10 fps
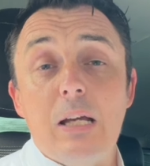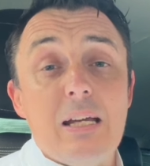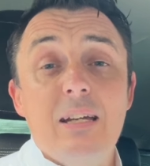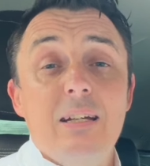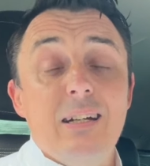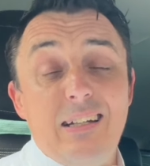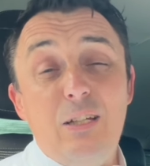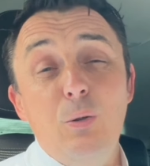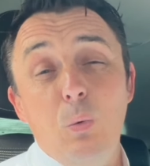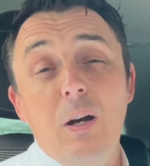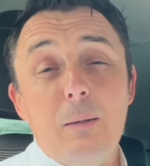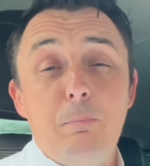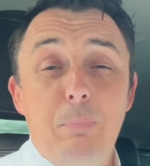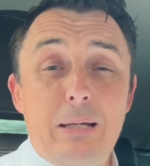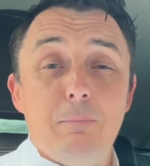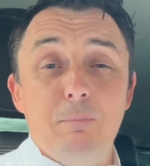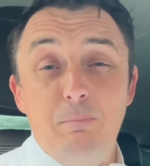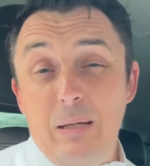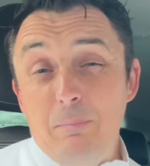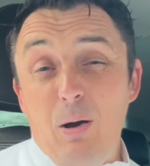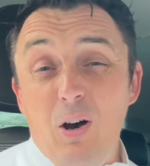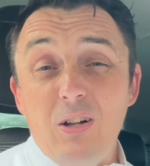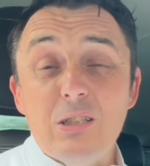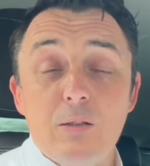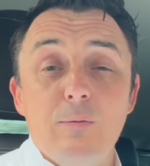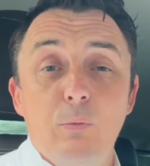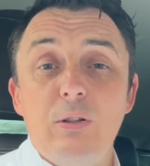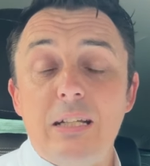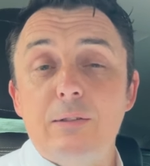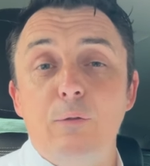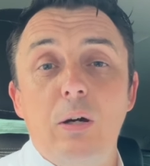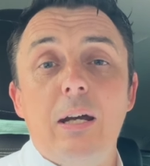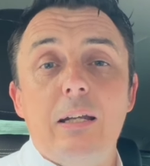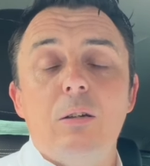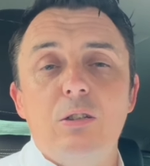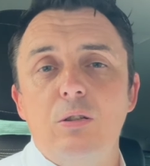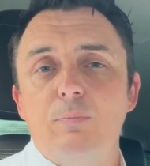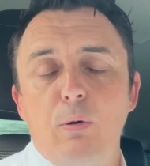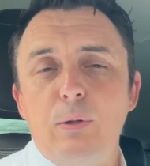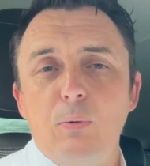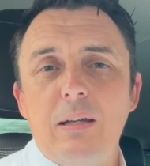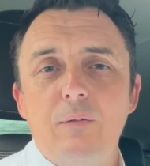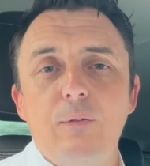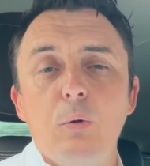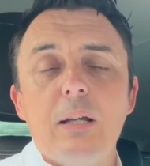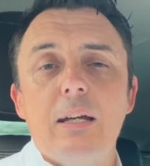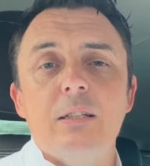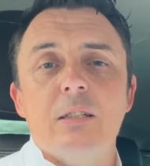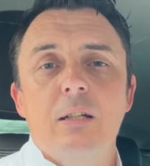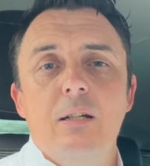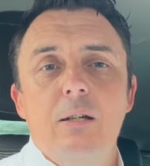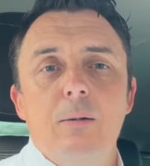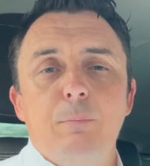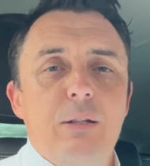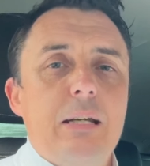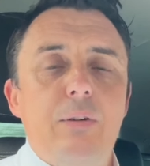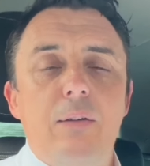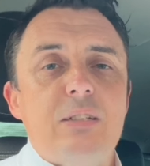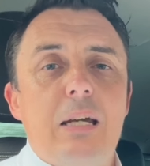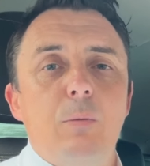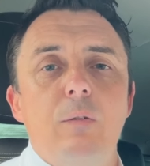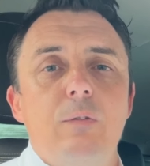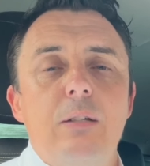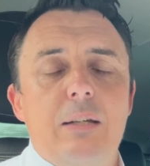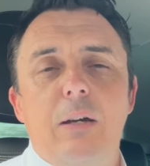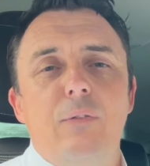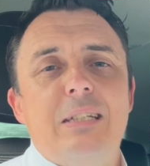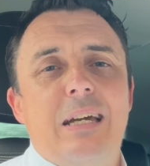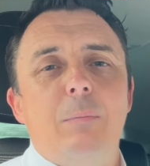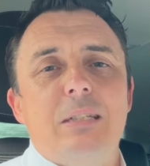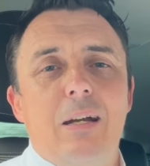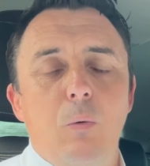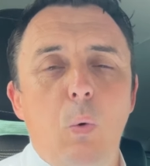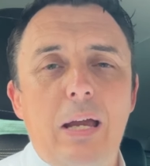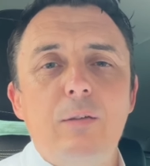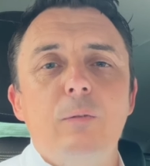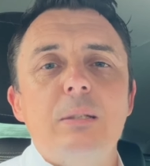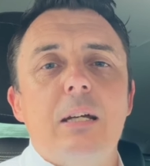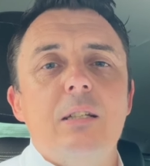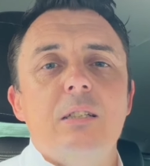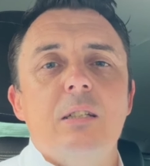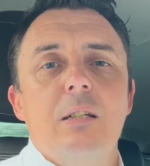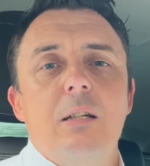day, and then you work bit parts of Monday to Friday because you probably don't get full days. But you never have time off. You never have time to get away from tennis.